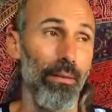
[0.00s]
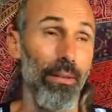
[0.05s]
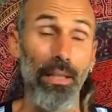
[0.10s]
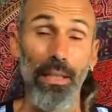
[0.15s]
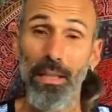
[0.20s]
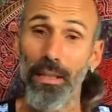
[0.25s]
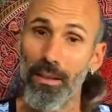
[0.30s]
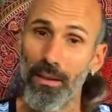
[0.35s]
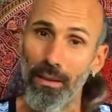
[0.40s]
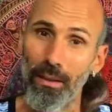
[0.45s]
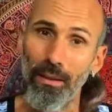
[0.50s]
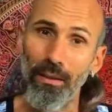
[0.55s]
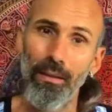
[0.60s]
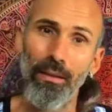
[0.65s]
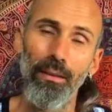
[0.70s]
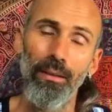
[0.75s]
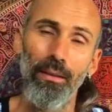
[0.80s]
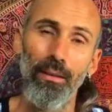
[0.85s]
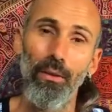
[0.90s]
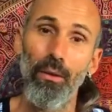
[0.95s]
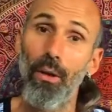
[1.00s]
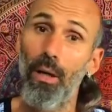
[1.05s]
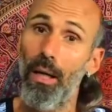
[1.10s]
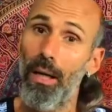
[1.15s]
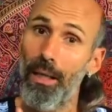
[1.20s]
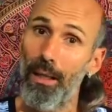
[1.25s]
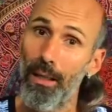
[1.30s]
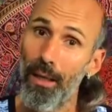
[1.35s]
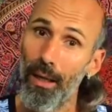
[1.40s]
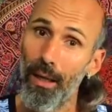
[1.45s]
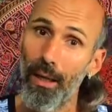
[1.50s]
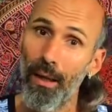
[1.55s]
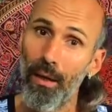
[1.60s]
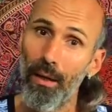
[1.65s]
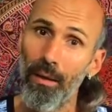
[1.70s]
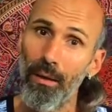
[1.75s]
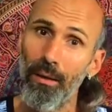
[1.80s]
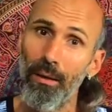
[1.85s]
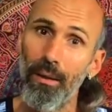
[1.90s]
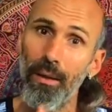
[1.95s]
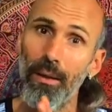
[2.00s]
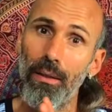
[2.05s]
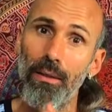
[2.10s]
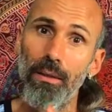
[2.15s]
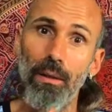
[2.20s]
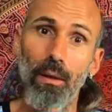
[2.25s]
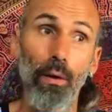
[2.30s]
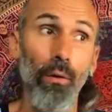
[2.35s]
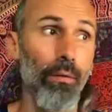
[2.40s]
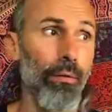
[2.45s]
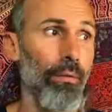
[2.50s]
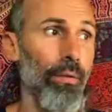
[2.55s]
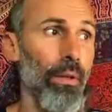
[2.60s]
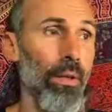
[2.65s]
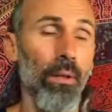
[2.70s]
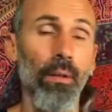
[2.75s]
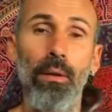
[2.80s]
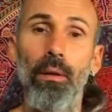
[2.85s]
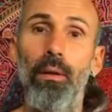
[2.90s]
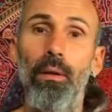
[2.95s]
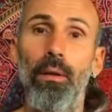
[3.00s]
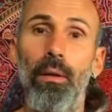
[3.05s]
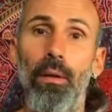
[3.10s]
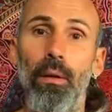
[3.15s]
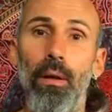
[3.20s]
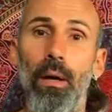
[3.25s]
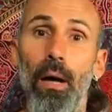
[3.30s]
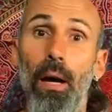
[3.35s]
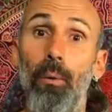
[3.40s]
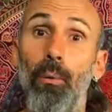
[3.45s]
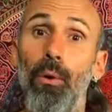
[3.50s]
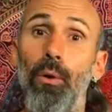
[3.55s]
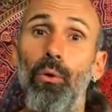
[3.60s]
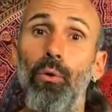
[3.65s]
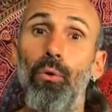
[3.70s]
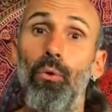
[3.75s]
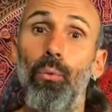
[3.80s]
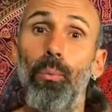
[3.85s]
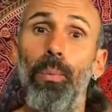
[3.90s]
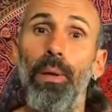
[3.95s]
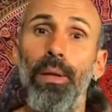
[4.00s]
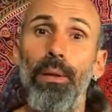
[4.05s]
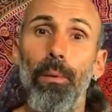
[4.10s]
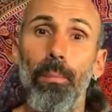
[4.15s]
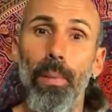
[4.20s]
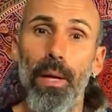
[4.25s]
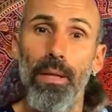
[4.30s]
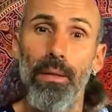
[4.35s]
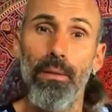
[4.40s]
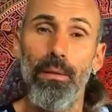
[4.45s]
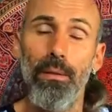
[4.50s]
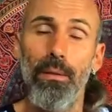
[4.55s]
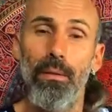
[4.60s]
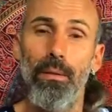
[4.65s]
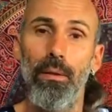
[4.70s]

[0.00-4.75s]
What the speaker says: Easy. The idea is of, I want to be the best.